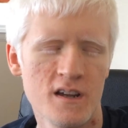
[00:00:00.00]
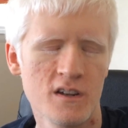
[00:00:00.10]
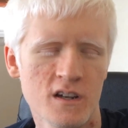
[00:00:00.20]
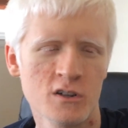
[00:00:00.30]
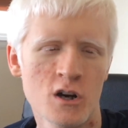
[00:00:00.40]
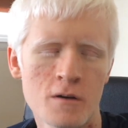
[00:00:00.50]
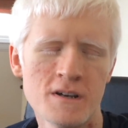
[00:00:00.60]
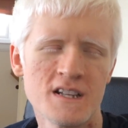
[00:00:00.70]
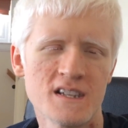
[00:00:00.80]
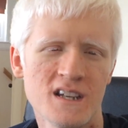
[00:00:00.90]
You can
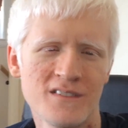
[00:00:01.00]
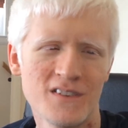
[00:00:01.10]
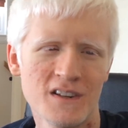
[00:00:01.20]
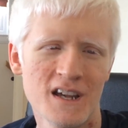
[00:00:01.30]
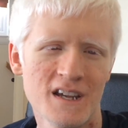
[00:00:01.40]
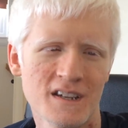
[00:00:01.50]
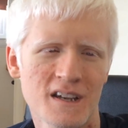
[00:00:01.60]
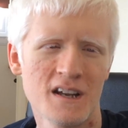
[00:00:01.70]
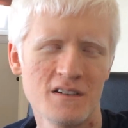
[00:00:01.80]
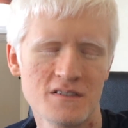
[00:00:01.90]
comment if you like,
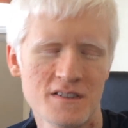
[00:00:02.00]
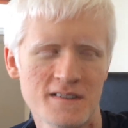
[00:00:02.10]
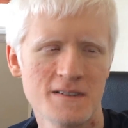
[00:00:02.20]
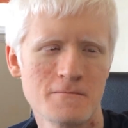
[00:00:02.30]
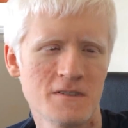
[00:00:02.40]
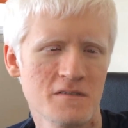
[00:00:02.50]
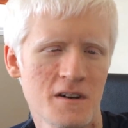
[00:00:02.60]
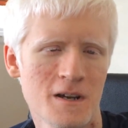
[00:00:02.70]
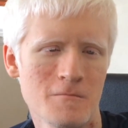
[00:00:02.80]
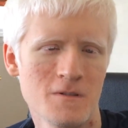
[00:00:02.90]
and also
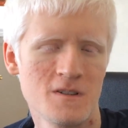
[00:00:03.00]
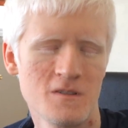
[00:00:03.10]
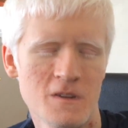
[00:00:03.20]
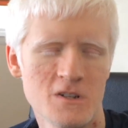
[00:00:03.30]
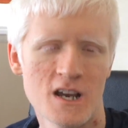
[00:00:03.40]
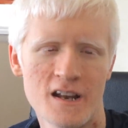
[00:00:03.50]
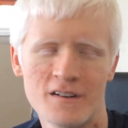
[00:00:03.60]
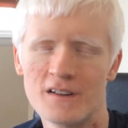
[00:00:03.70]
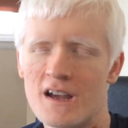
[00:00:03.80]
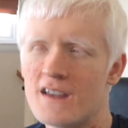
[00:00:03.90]
subscribe to the
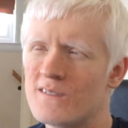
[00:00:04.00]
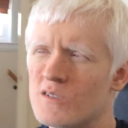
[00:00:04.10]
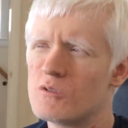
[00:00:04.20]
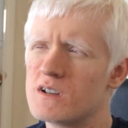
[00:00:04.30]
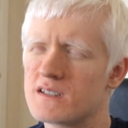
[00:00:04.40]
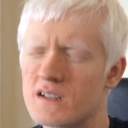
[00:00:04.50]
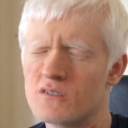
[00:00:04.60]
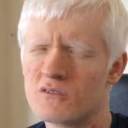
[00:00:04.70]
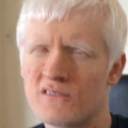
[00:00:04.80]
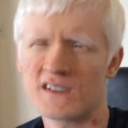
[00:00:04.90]
channel if you want to get
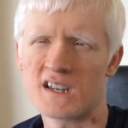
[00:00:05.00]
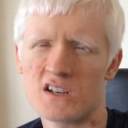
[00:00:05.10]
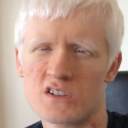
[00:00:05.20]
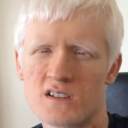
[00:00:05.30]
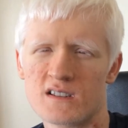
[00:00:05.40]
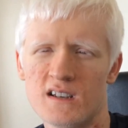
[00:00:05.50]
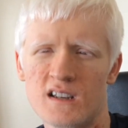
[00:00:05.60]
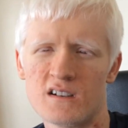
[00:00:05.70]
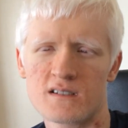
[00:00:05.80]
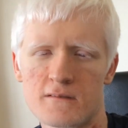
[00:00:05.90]
notifications
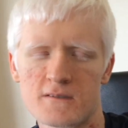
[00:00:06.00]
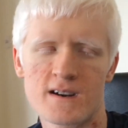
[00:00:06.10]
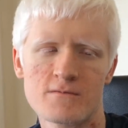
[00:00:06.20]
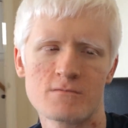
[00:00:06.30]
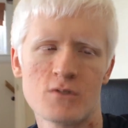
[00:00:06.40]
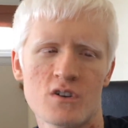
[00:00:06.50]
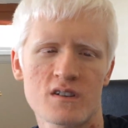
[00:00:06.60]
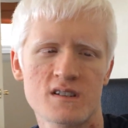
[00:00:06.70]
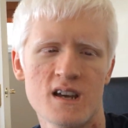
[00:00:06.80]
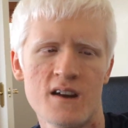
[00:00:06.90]
in your subscription
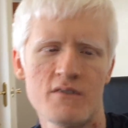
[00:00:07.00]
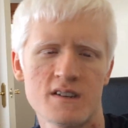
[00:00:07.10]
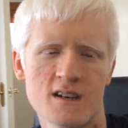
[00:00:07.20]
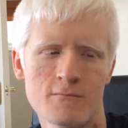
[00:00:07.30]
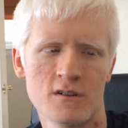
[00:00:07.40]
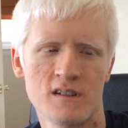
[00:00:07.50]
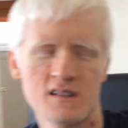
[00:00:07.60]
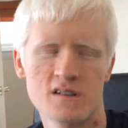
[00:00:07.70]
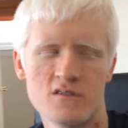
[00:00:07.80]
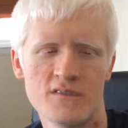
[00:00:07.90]
box every time I
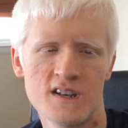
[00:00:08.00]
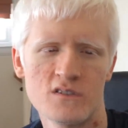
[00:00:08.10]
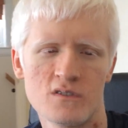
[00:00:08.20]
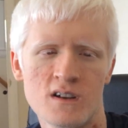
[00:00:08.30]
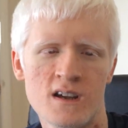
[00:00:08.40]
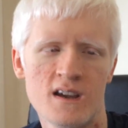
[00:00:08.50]
release a new video.